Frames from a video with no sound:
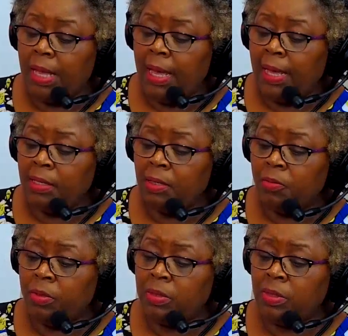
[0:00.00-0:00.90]
As a
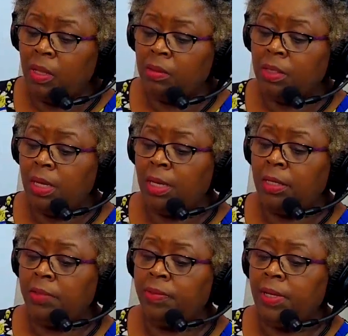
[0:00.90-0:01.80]
result
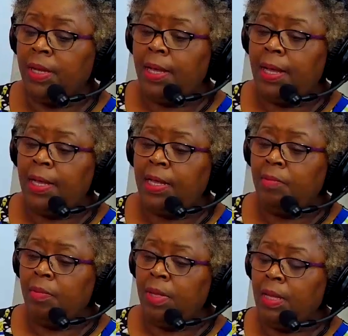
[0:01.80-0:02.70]
of
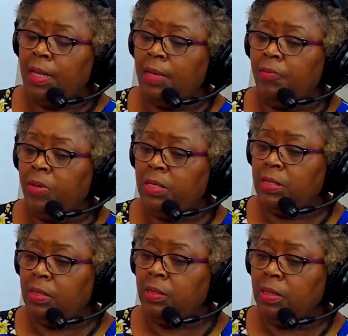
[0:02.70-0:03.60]
a
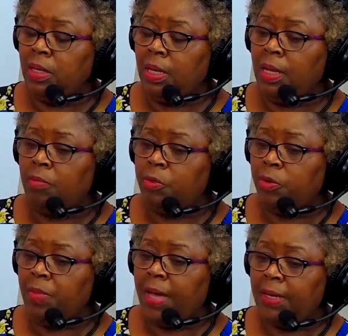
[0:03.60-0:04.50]
recent
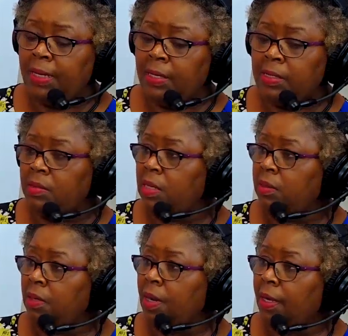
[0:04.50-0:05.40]
traumatic incident
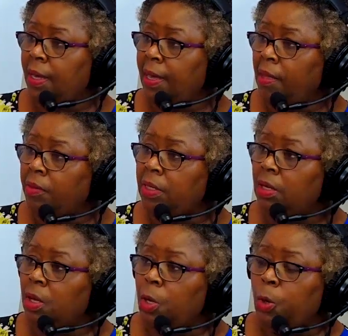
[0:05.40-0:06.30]
in our county,
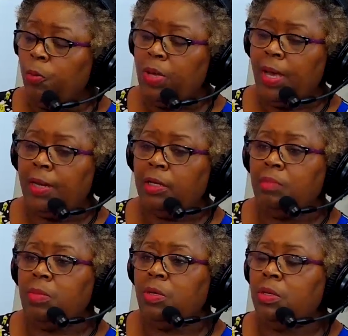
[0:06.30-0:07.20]
we had
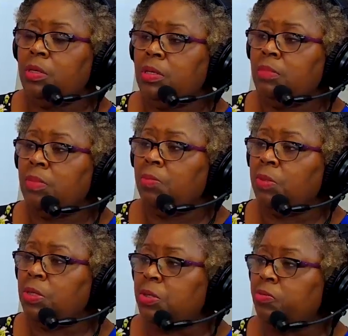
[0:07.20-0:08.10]
community
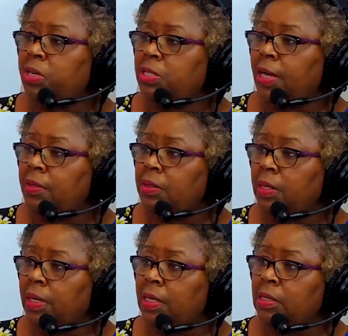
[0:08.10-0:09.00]
members to reach out
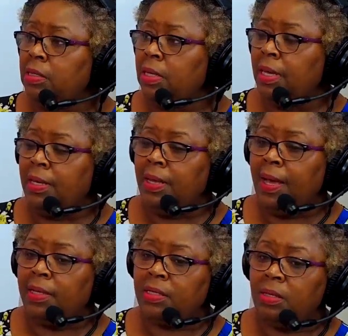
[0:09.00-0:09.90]
to us and
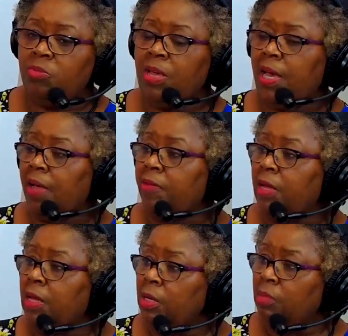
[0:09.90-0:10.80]
ask, could we have
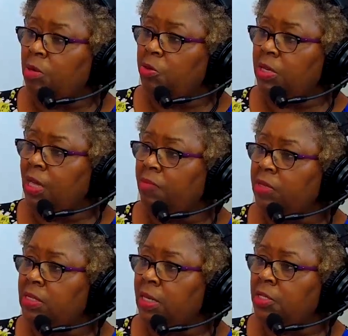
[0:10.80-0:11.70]
community
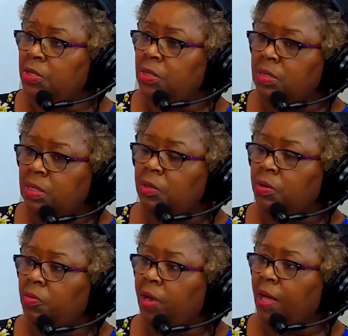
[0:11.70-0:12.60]
conversations centered
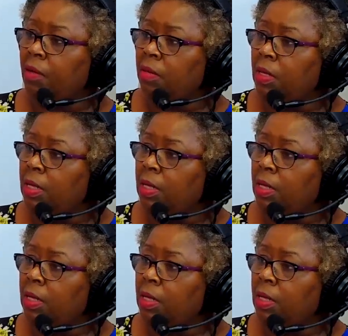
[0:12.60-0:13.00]
around